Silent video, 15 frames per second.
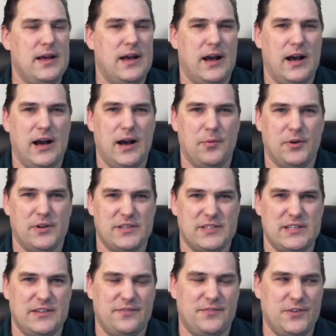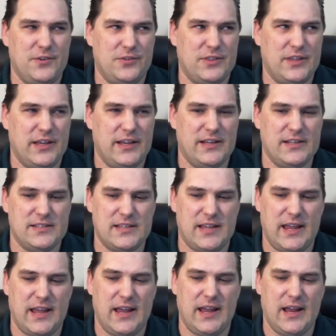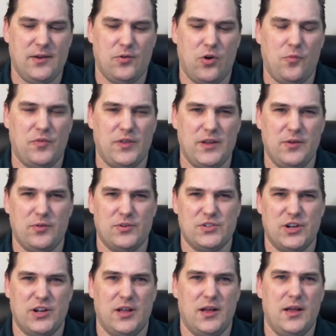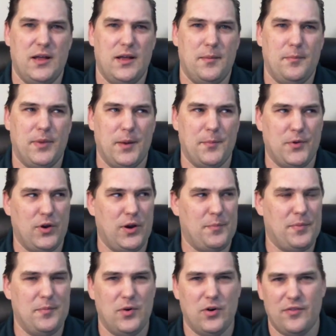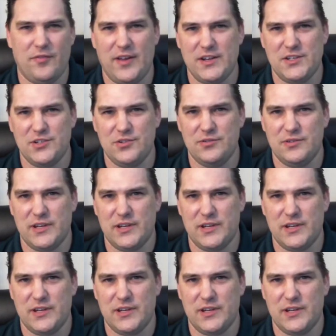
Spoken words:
We're going to see a few things, and hopefully it's going to pump you up and motivate you,